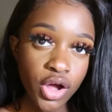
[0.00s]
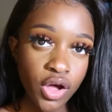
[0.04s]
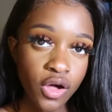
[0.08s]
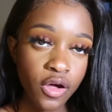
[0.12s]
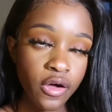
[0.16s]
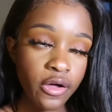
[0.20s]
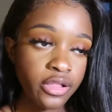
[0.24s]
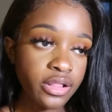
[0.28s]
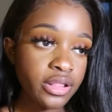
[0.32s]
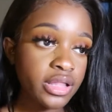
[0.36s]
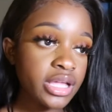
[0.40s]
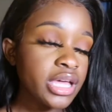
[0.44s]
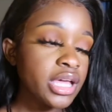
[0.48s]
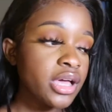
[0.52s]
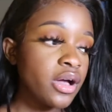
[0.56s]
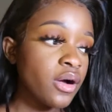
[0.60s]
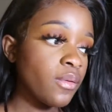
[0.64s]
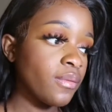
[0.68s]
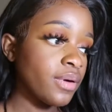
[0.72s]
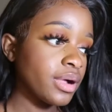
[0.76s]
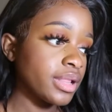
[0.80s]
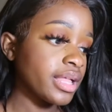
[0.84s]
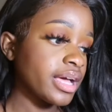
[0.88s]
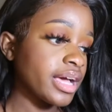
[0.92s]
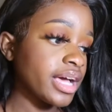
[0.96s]
haul
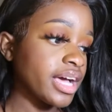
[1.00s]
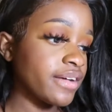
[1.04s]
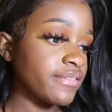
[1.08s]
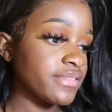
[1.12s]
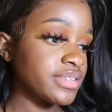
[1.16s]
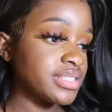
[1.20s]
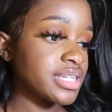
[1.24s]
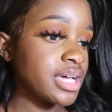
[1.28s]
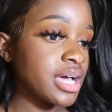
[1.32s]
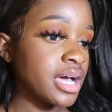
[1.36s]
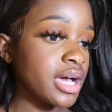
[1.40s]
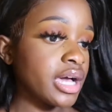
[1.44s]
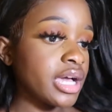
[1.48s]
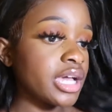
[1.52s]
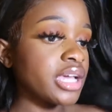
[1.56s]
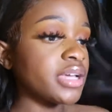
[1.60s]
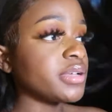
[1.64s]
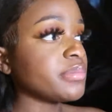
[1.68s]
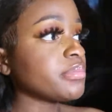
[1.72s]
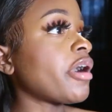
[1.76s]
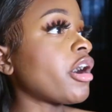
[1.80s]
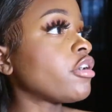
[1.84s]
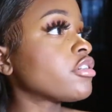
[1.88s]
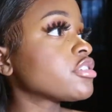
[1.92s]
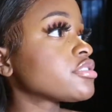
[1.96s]
while I have
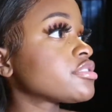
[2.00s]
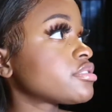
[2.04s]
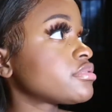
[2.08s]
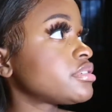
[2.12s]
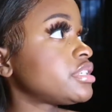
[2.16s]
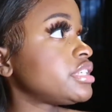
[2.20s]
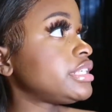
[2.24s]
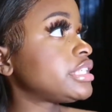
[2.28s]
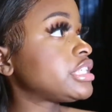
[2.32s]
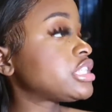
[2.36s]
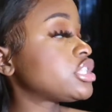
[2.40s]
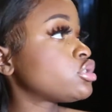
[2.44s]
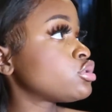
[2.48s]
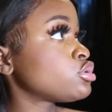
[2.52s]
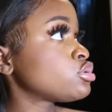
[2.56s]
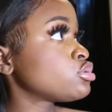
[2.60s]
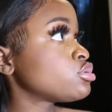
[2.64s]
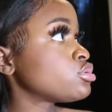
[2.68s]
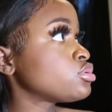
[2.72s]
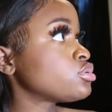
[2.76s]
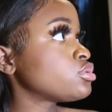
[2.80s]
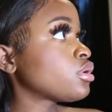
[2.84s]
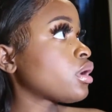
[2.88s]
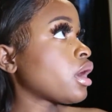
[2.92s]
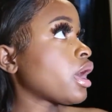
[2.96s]
time. I also need
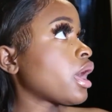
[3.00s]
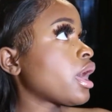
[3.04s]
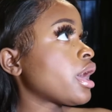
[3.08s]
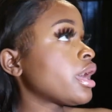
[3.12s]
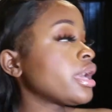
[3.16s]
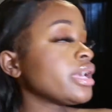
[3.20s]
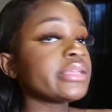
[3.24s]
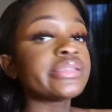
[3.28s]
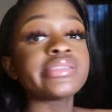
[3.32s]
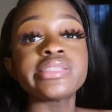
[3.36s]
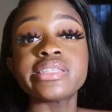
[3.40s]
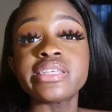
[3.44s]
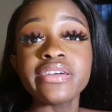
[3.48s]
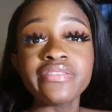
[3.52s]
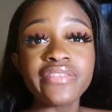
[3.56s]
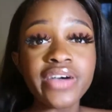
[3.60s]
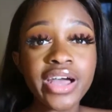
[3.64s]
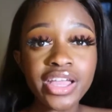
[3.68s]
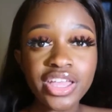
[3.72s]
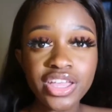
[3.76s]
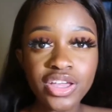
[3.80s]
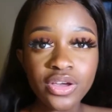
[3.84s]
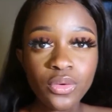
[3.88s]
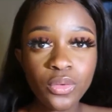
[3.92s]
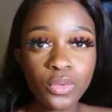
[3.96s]
to see if
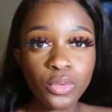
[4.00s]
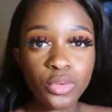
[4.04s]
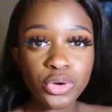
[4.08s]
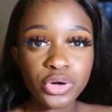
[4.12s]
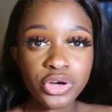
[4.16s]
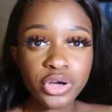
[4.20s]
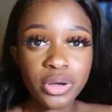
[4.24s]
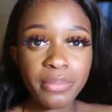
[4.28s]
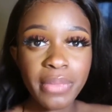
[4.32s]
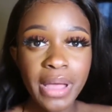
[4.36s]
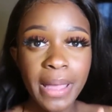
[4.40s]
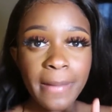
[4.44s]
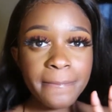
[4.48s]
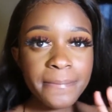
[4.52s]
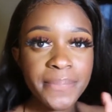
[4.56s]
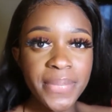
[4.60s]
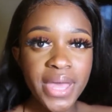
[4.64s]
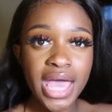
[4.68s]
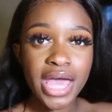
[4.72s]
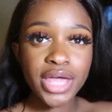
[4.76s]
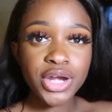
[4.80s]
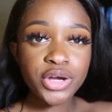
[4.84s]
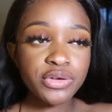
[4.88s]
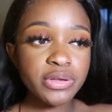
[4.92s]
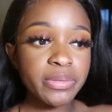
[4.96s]
I can order my
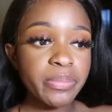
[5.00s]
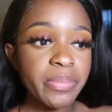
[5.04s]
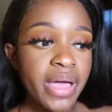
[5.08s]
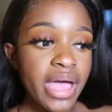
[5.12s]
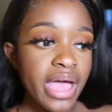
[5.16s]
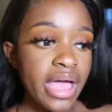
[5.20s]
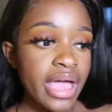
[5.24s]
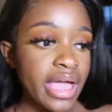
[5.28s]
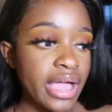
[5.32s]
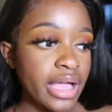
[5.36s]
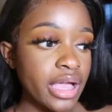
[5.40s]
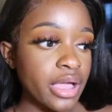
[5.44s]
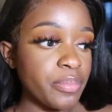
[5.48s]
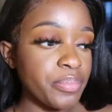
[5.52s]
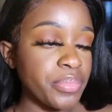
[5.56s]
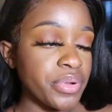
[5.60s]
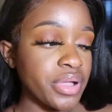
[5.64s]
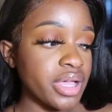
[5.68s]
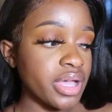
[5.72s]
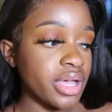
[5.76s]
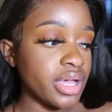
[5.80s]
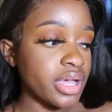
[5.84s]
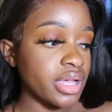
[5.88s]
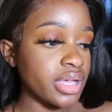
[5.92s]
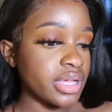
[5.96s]
battery pack
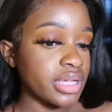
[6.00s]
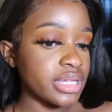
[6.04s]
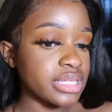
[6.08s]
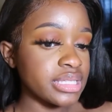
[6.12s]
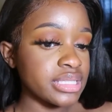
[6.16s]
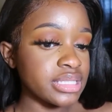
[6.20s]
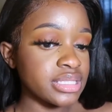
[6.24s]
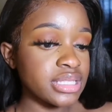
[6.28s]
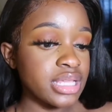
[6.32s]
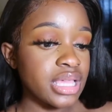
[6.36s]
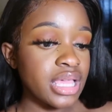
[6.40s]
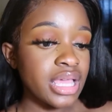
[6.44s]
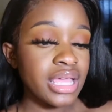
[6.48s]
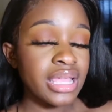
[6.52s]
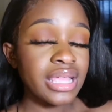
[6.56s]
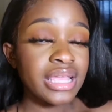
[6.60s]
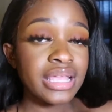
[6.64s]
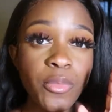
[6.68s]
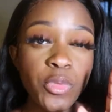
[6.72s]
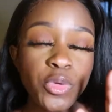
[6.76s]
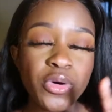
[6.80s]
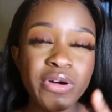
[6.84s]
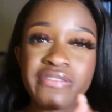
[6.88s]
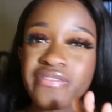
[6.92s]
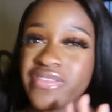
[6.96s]
because
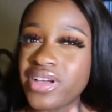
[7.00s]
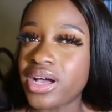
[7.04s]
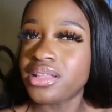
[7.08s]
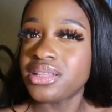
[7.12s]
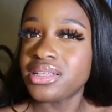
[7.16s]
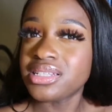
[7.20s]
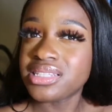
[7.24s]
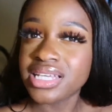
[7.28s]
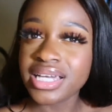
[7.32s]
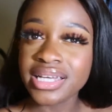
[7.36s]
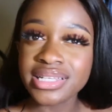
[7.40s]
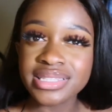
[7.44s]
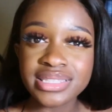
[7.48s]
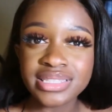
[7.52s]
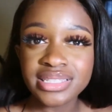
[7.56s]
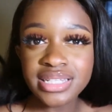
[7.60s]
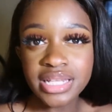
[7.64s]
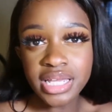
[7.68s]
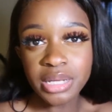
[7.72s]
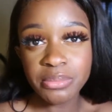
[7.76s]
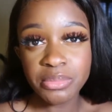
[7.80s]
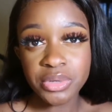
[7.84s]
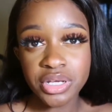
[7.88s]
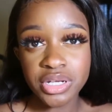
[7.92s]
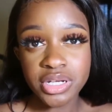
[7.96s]
um, on Valentine's
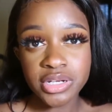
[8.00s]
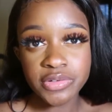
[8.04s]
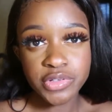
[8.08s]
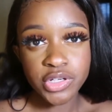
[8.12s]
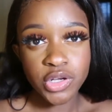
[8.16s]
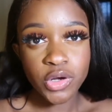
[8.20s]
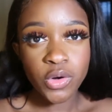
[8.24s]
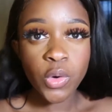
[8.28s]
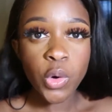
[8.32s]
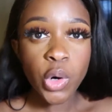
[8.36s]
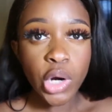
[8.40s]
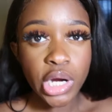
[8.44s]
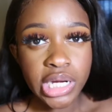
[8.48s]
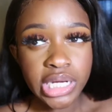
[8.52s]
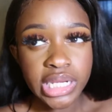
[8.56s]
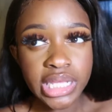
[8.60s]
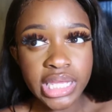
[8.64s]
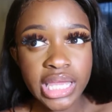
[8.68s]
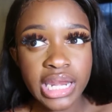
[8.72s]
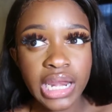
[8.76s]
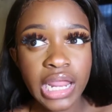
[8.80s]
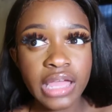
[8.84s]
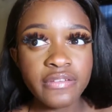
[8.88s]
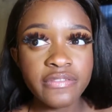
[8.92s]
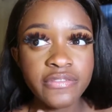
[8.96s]
Day I'm gonna
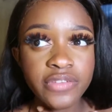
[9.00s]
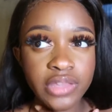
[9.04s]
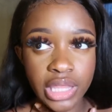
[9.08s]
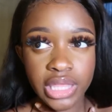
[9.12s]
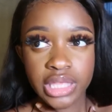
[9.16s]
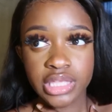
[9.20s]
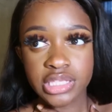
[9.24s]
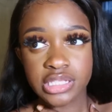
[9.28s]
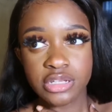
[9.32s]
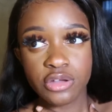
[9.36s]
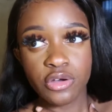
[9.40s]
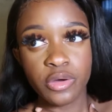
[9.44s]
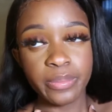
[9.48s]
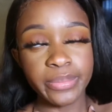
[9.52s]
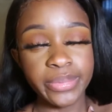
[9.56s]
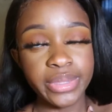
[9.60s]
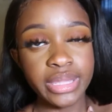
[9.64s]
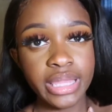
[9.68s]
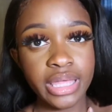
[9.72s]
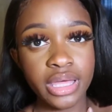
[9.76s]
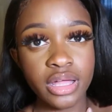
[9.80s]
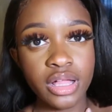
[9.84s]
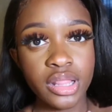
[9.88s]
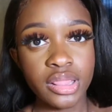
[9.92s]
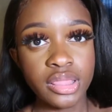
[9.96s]
recording and I feel like it's gonna
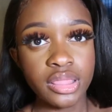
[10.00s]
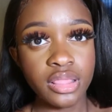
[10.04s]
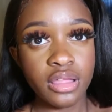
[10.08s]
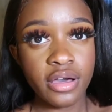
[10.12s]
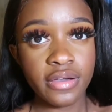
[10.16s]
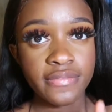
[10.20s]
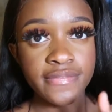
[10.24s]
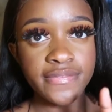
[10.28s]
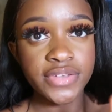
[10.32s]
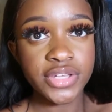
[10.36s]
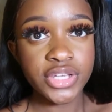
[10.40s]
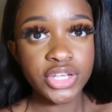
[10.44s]
be like a long